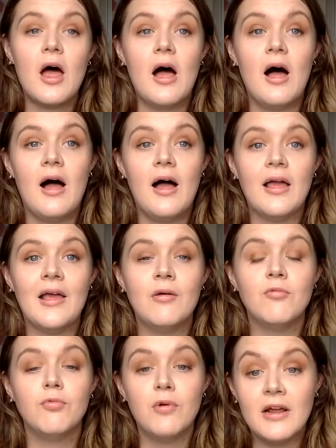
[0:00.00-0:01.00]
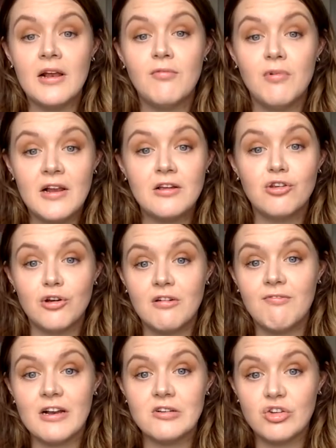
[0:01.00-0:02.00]
I really, really took
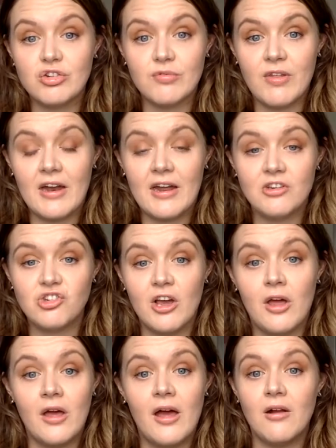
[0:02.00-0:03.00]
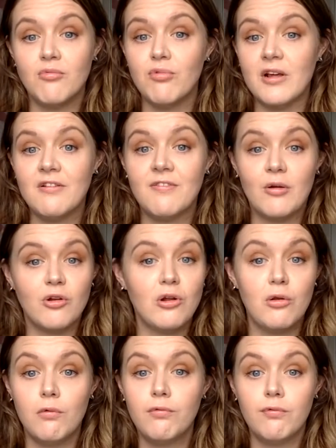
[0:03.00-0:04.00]
advantage of that last year and really found a
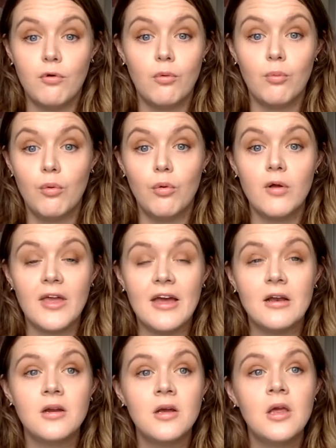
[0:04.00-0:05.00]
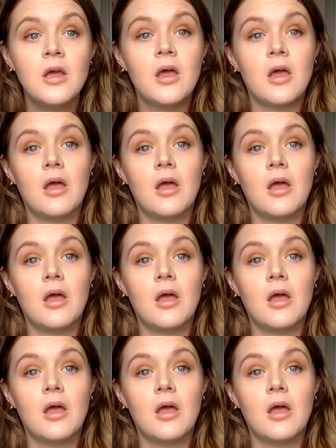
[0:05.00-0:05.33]
love for walking um,